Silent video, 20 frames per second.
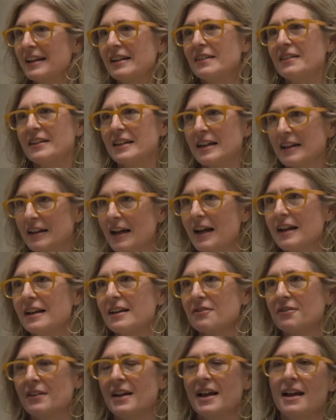And it kind
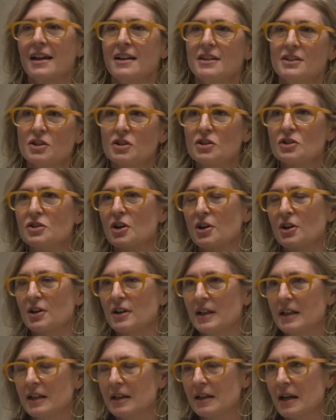of
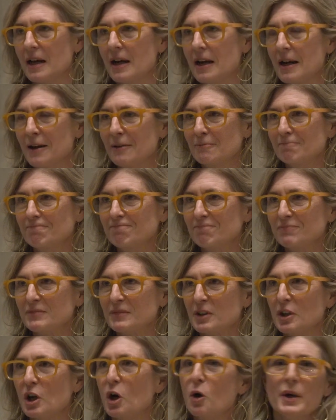started
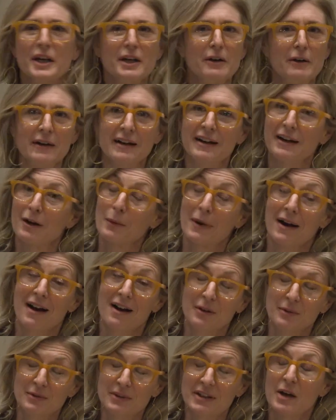cohering
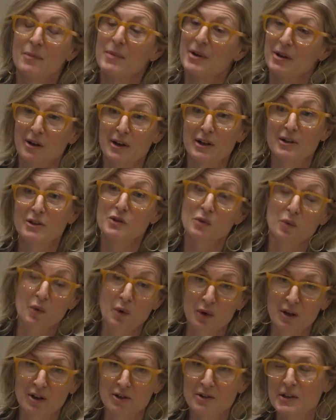around America's
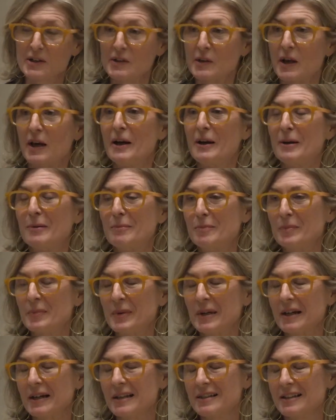wars,
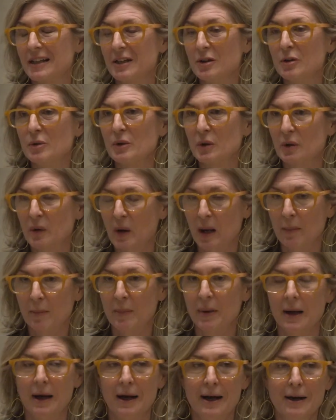because I grew
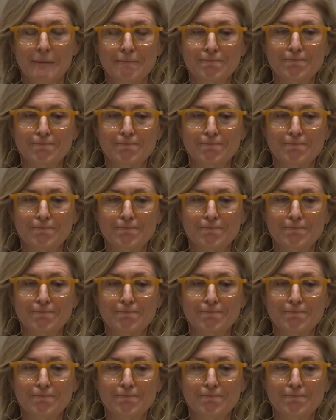up